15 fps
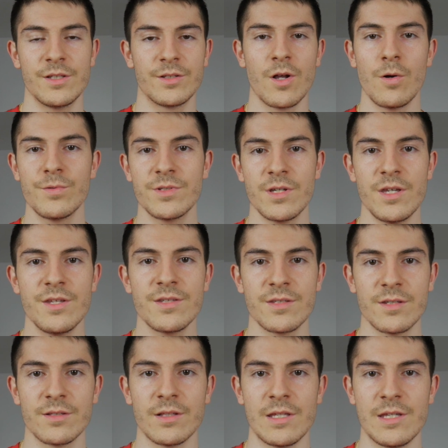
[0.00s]
It goes
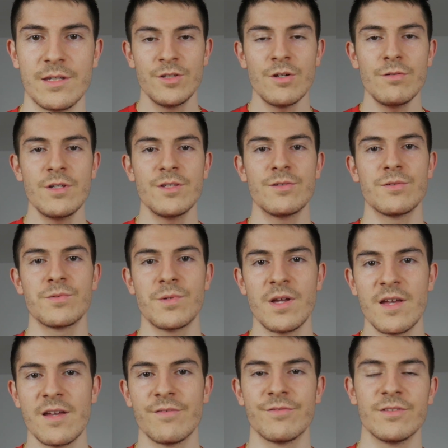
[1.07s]
instantly. You don't need to
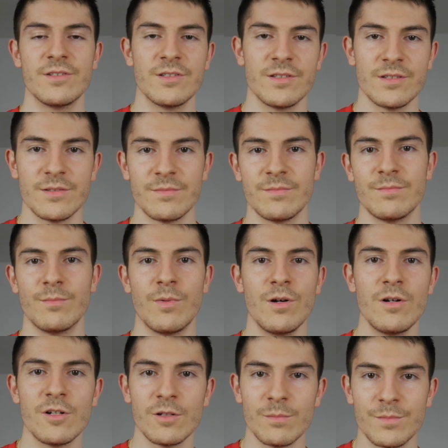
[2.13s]
rev the
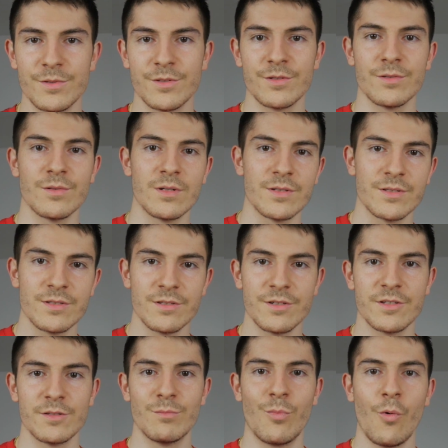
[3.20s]
bulb to a
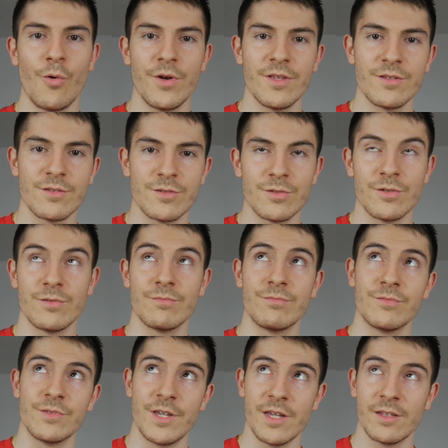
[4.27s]
certain point to
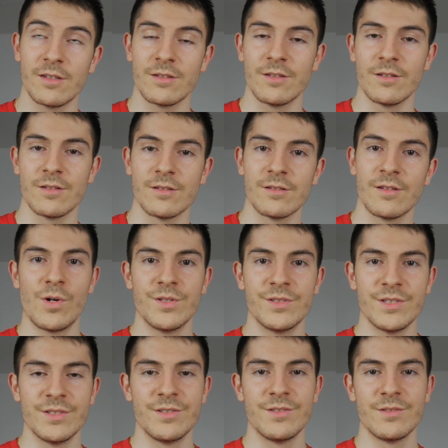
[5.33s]
get the
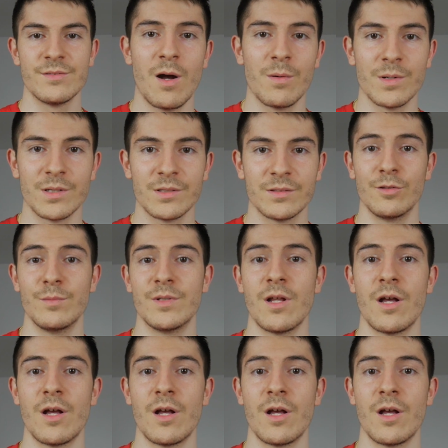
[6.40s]
wanted power and